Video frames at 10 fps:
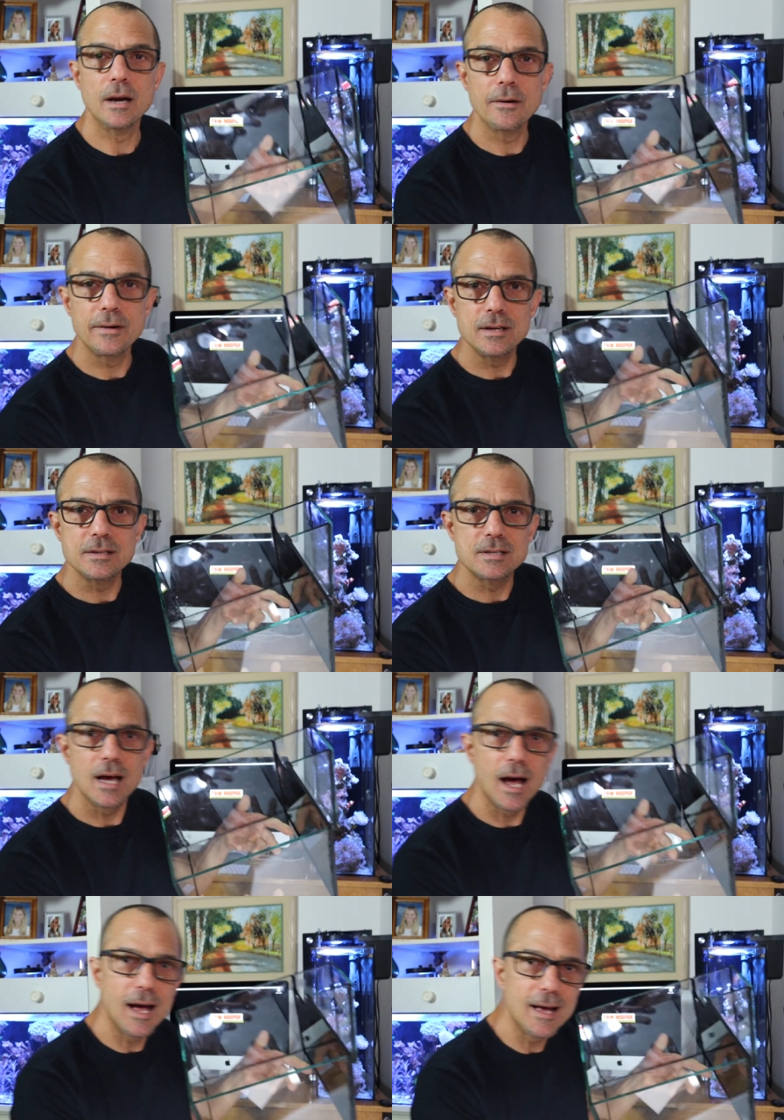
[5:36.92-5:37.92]
There it is,
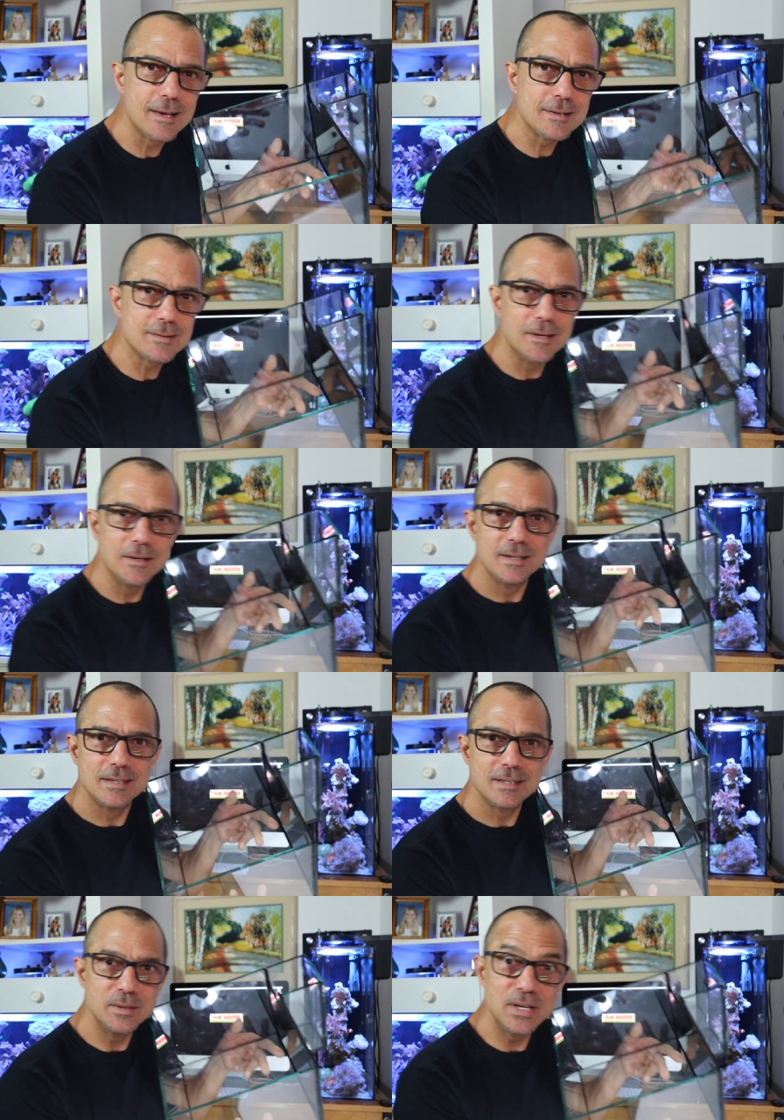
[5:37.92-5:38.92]
guys.
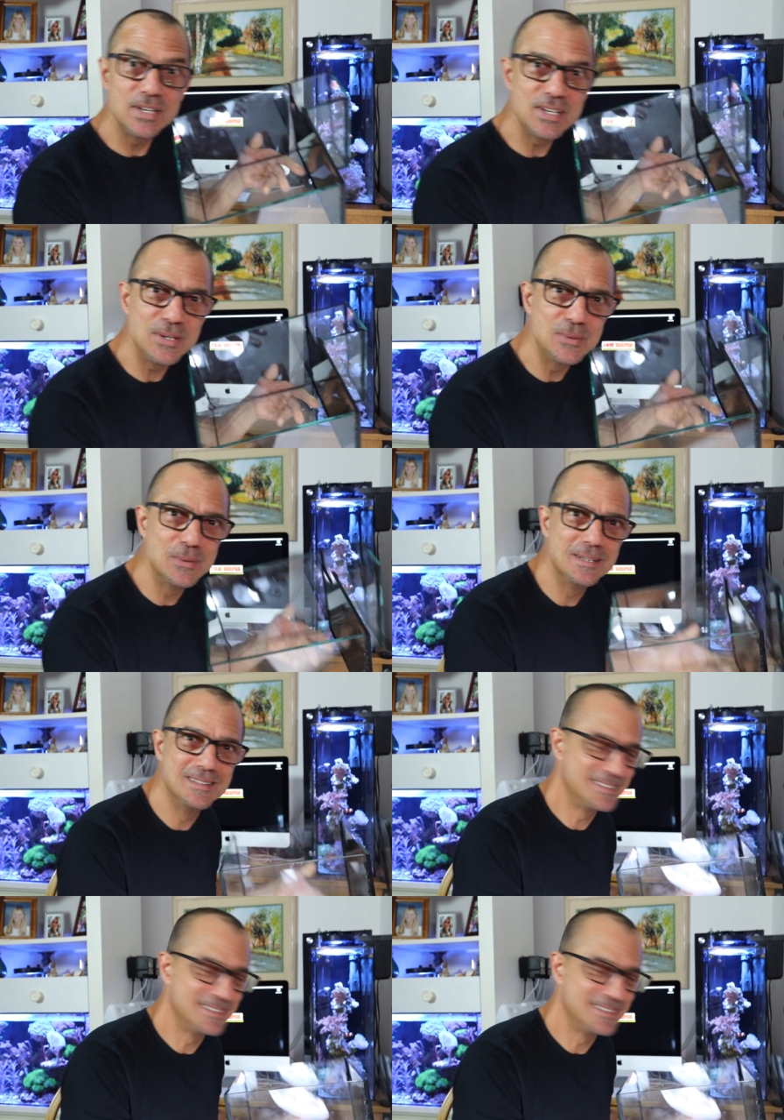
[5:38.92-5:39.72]
Woohoo!